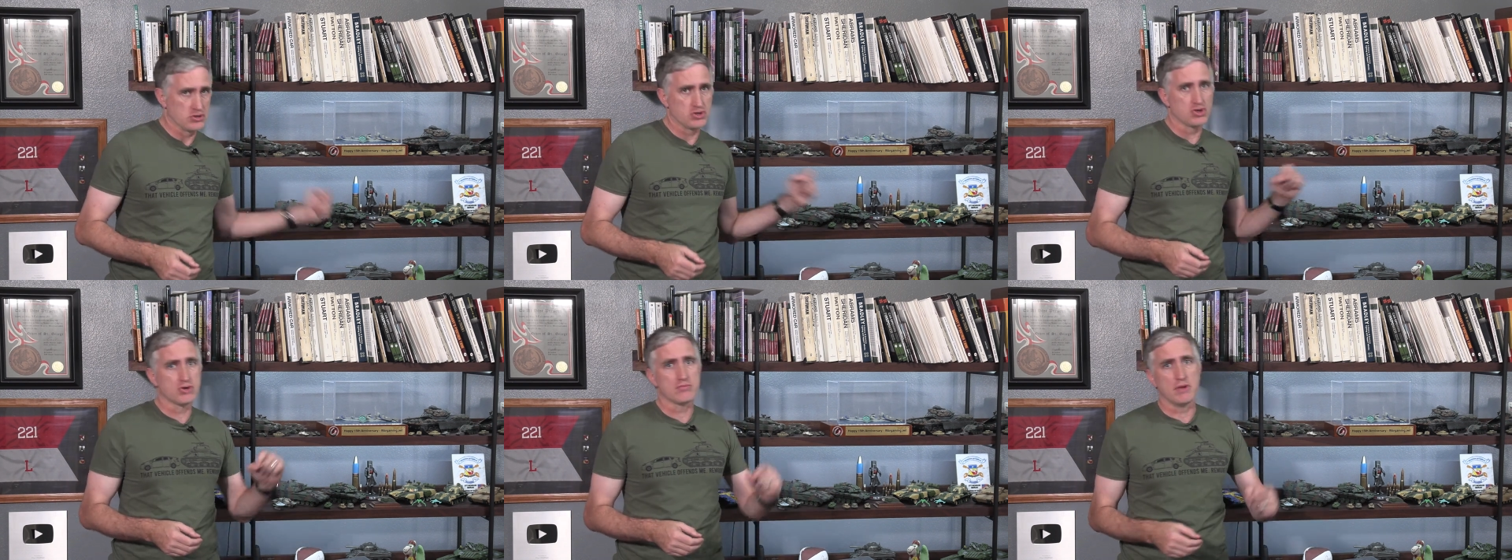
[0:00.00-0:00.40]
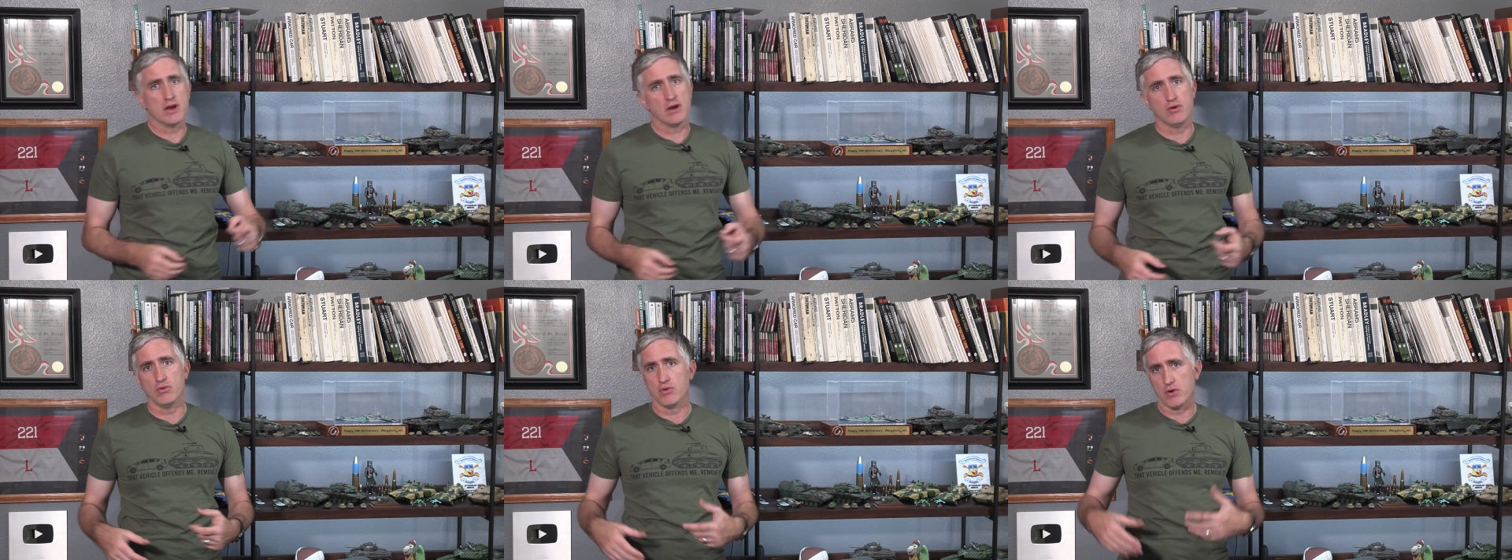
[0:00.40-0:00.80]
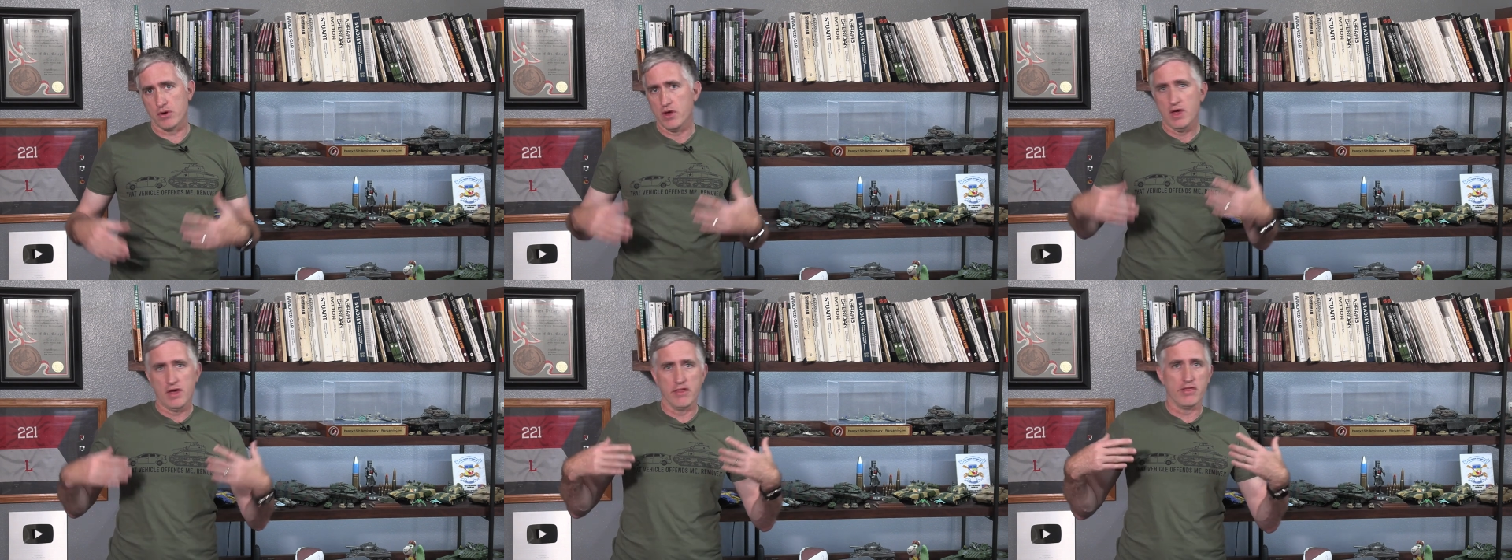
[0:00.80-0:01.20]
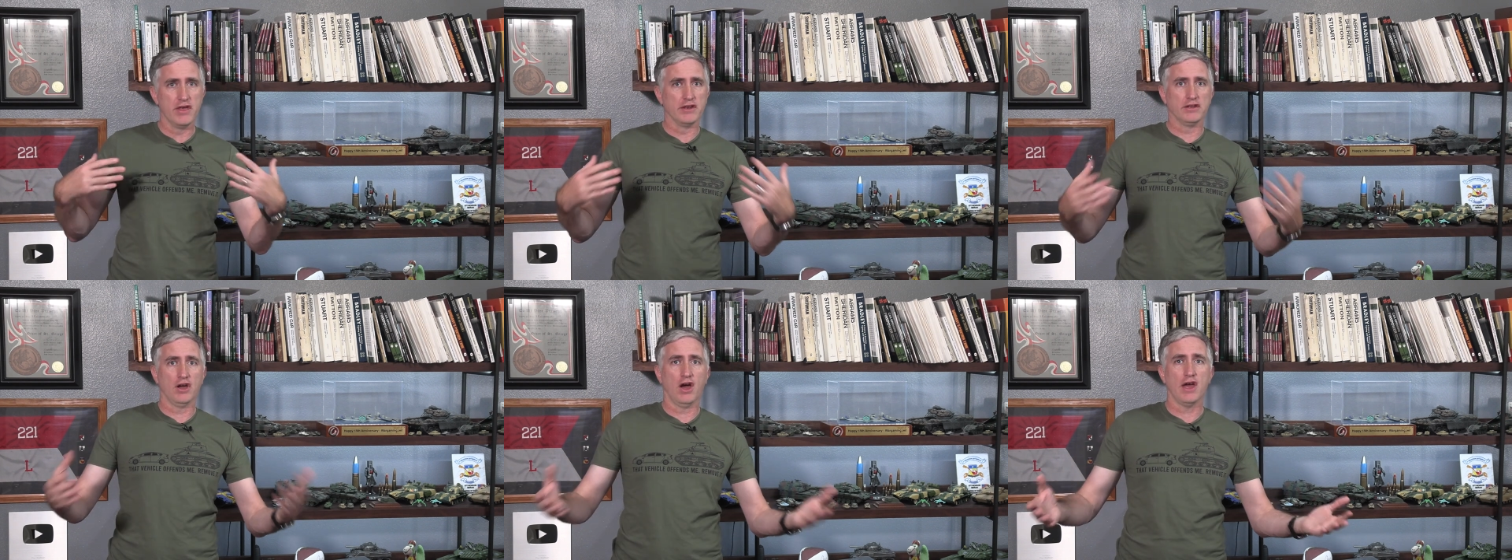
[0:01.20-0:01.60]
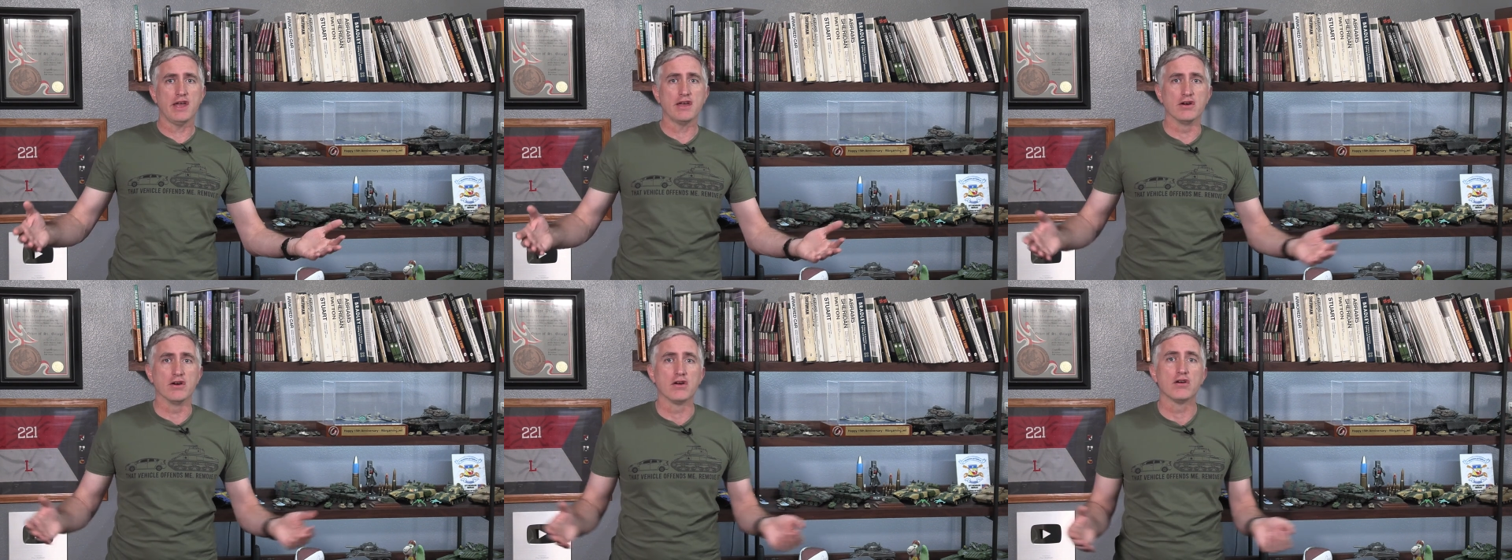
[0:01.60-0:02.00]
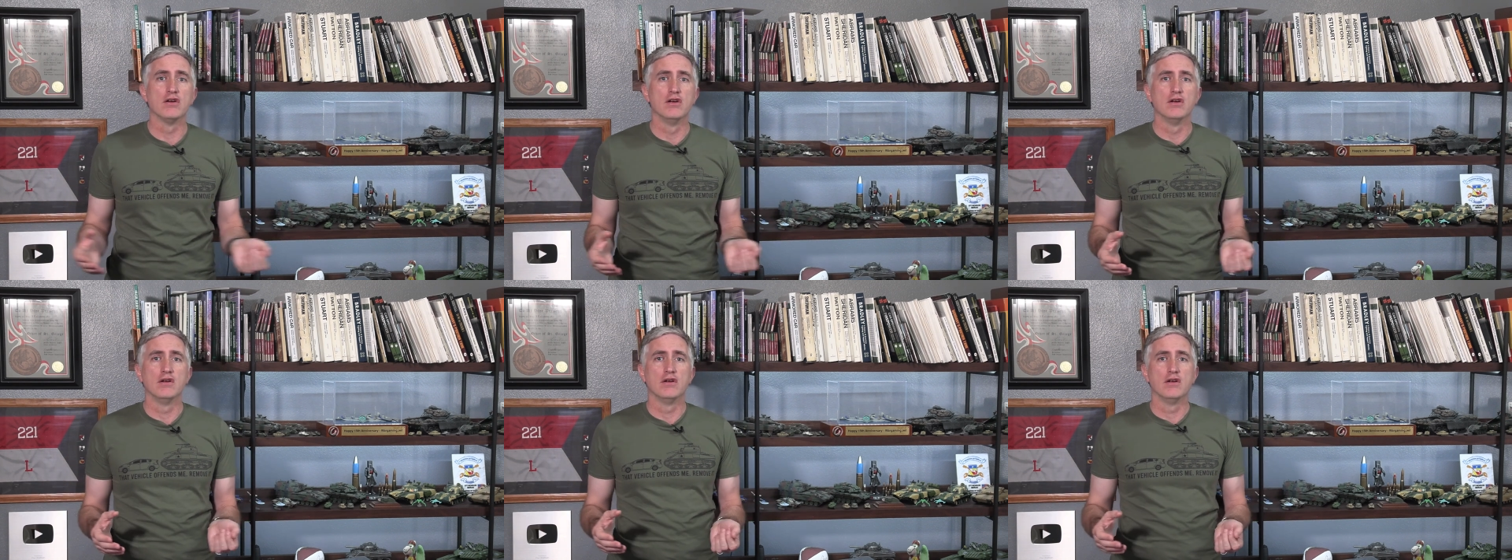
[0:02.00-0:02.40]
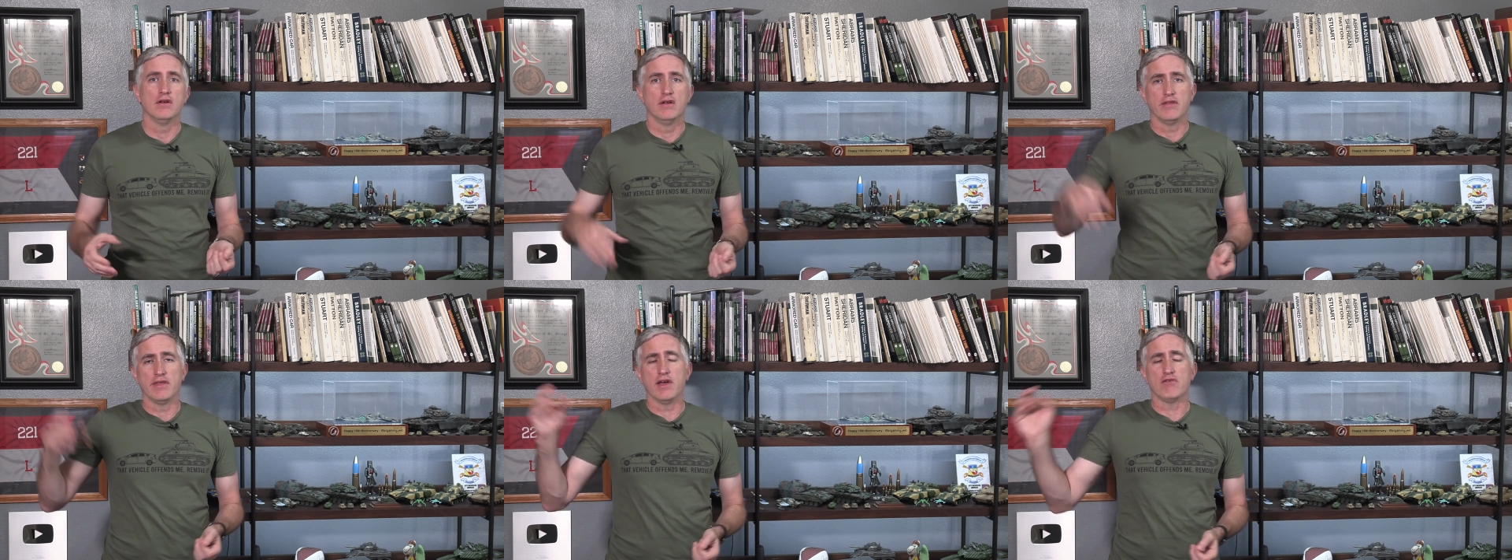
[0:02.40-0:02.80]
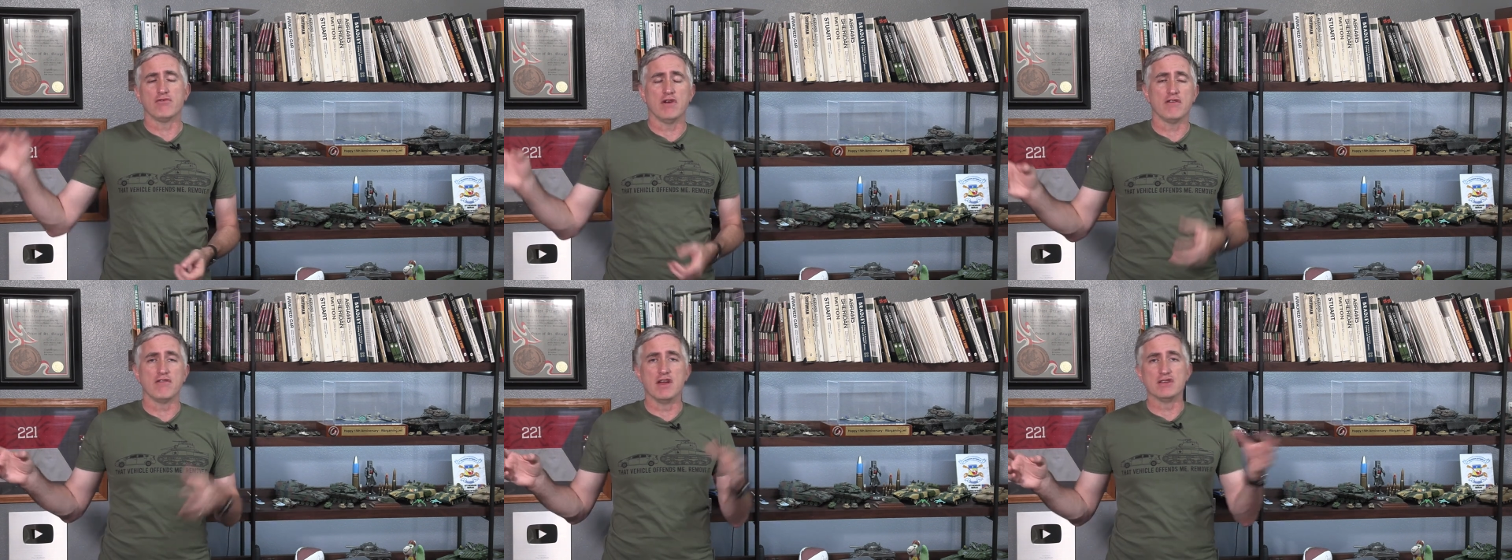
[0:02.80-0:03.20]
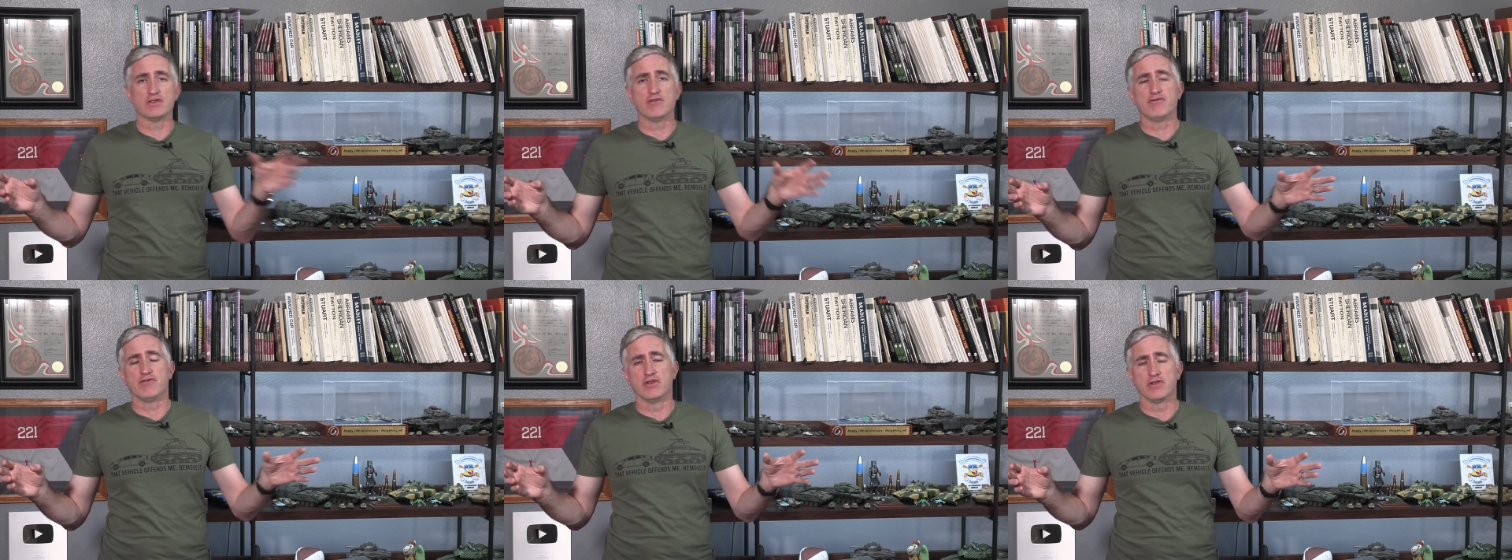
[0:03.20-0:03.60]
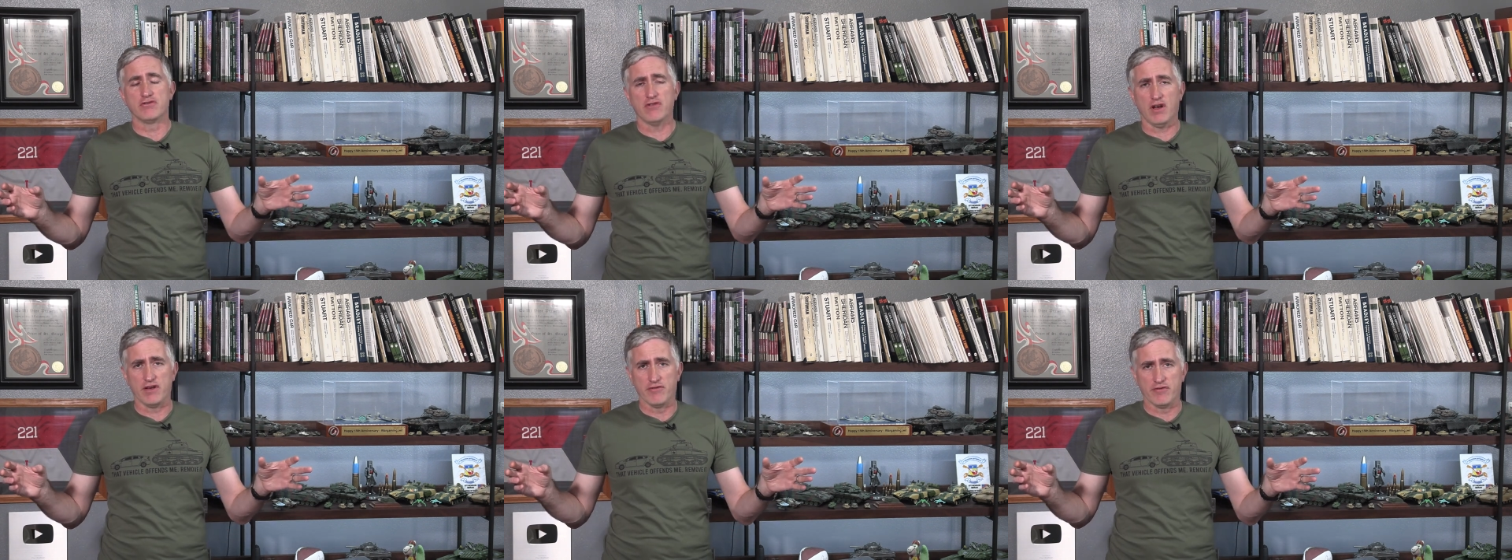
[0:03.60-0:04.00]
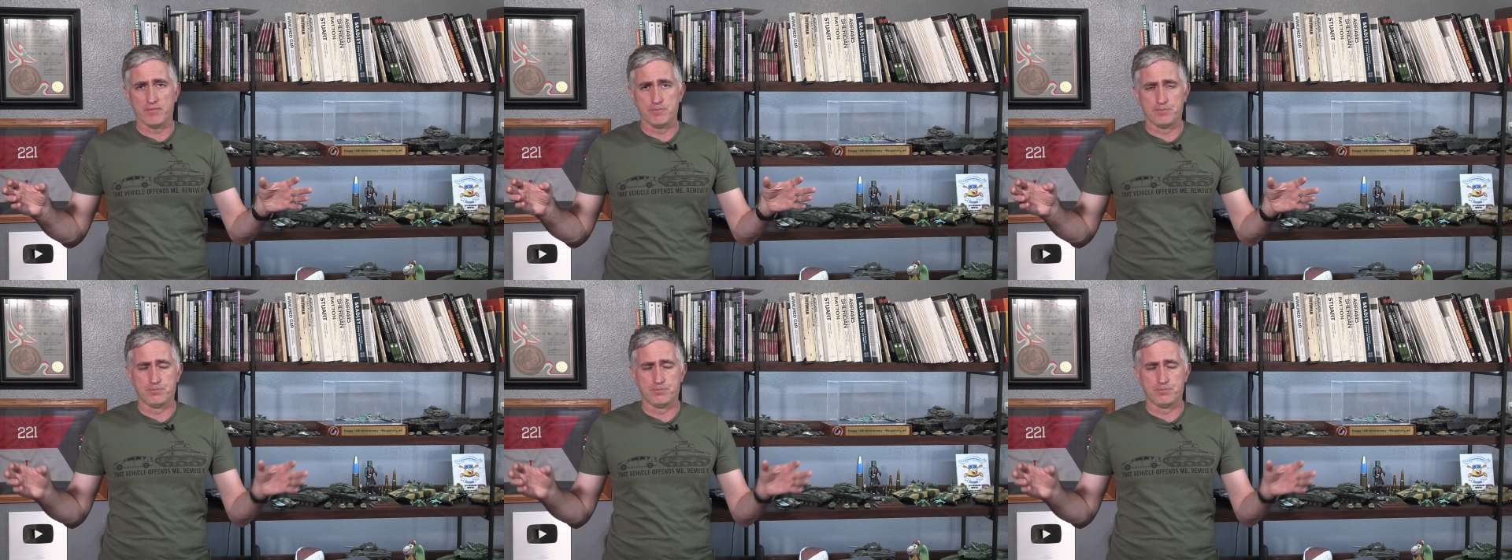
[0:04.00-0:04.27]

Sherman or the Tiger, they're rear engine front drive.